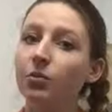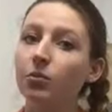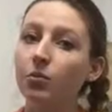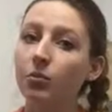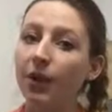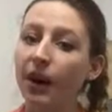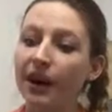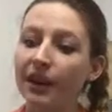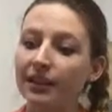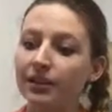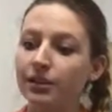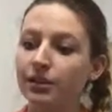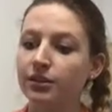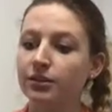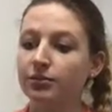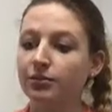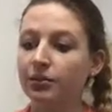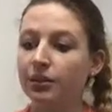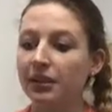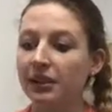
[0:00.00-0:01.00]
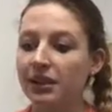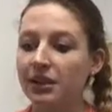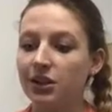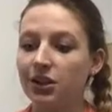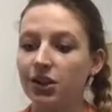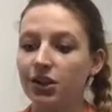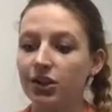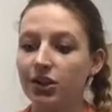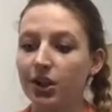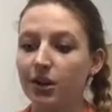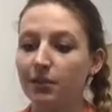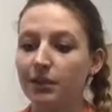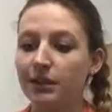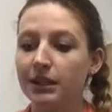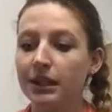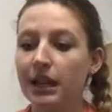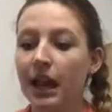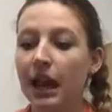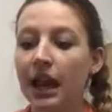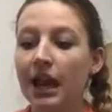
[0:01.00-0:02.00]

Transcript: right relationships.